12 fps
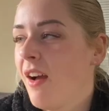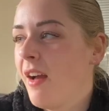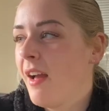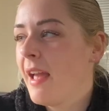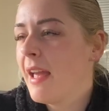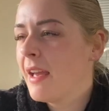
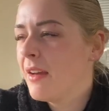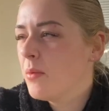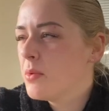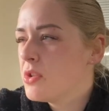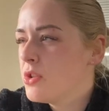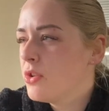I
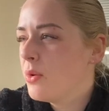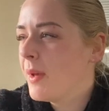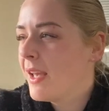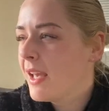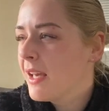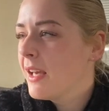was
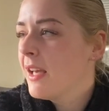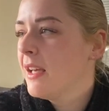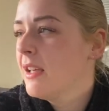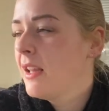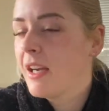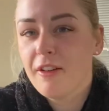doing
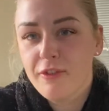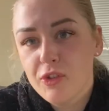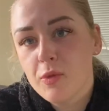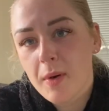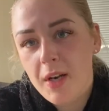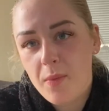like a
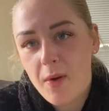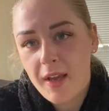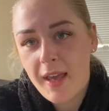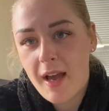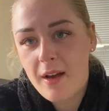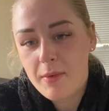full body
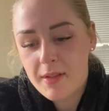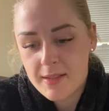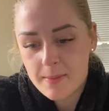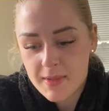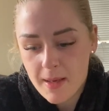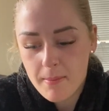workout with
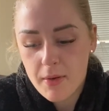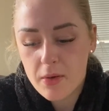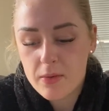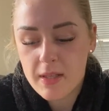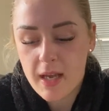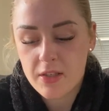some
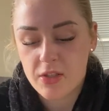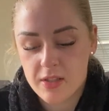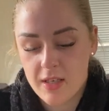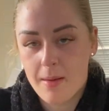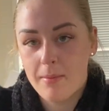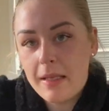dumbbells, like
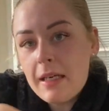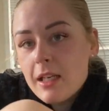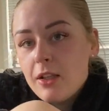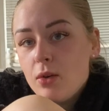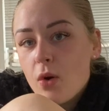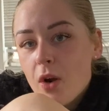just up in a
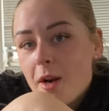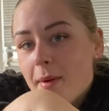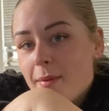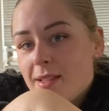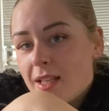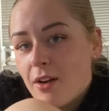little corner
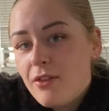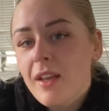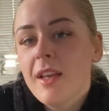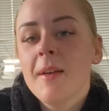by myself.